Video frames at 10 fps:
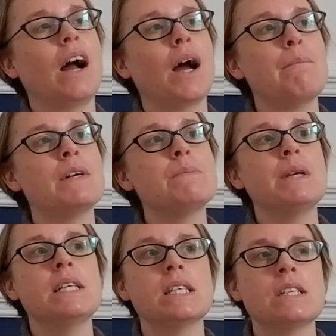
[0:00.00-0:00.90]
I must
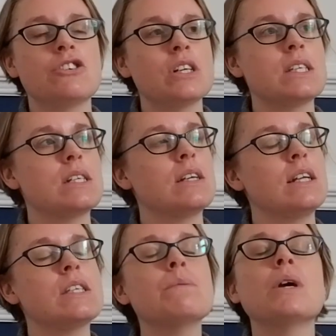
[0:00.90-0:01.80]
be just
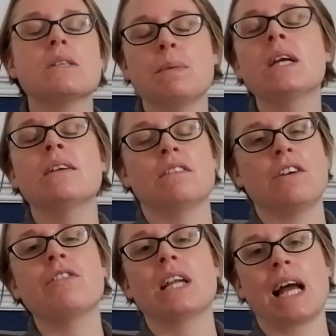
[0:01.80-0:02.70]
in some way speaking
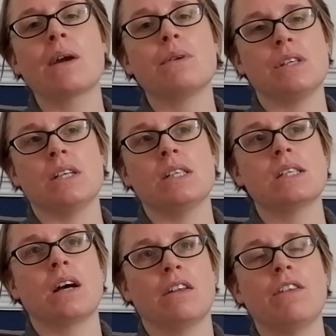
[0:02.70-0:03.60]
different
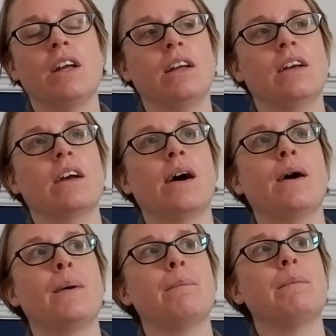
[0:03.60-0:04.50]
languages, I think.
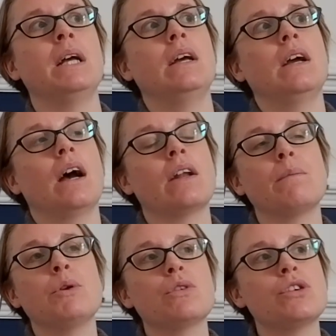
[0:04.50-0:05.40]
And
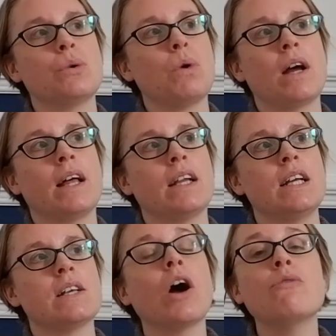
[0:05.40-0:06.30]
I'm not sure why that
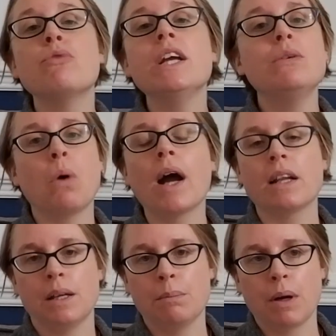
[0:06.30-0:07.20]
is. I read
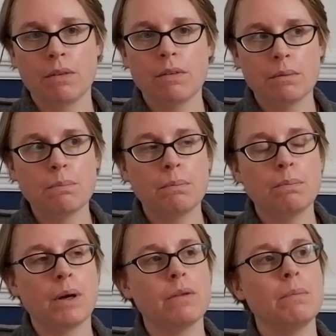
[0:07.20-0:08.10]
widely in
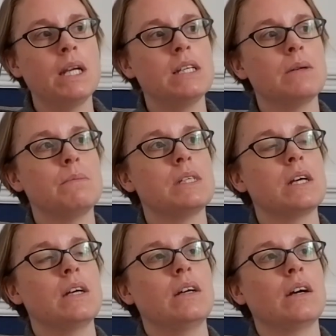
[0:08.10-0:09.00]
both mediums.
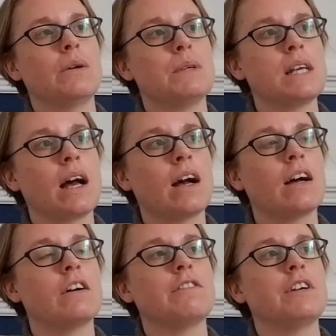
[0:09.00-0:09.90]
I always
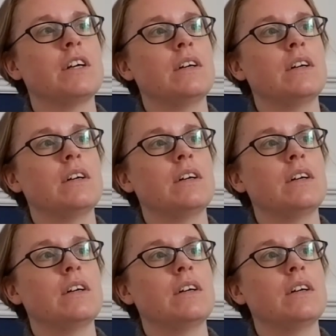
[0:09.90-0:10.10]
have.